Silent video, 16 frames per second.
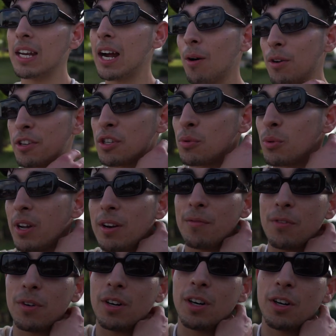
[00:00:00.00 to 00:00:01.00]
Now we're just waiting
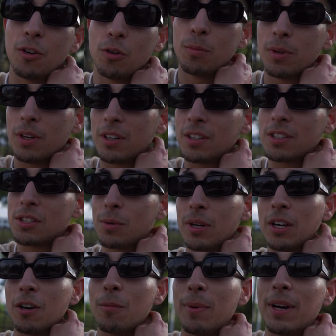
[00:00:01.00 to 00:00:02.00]
for our Uber so we
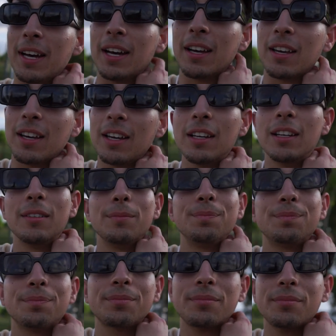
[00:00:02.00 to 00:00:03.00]
can go back and I
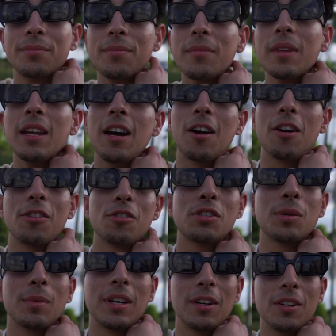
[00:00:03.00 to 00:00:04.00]
don't know, do
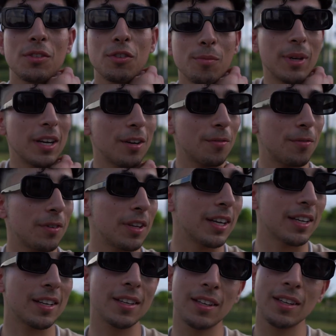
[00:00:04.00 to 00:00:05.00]
something else. We've been here for
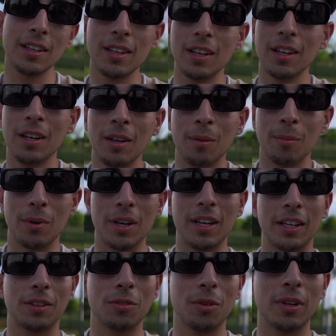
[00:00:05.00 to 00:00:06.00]
like, for
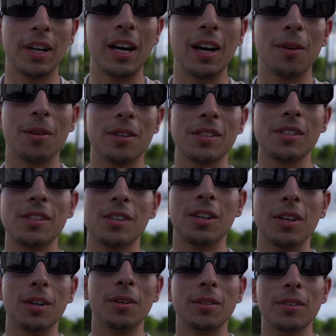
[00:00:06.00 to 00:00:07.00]
like three hours,
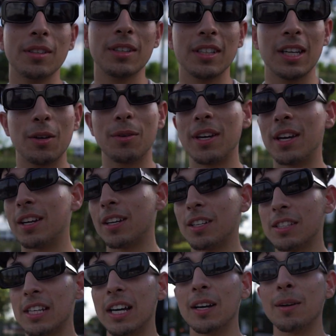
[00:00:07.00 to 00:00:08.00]
so yeah, we had a
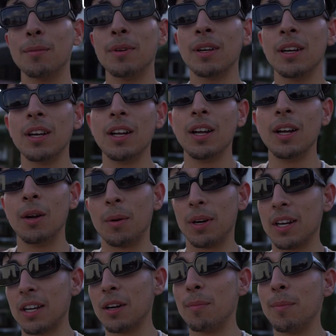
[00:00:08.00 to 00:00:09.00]
good time. We're
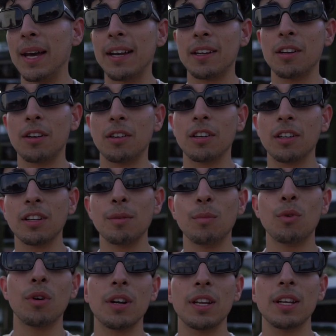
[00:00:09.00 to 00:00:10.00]
gonna come back here early
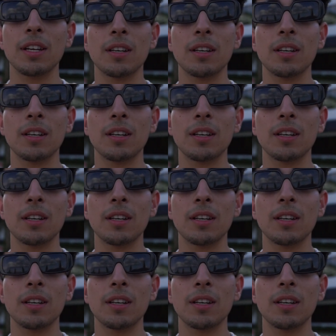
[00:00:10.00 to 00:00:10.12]
morning.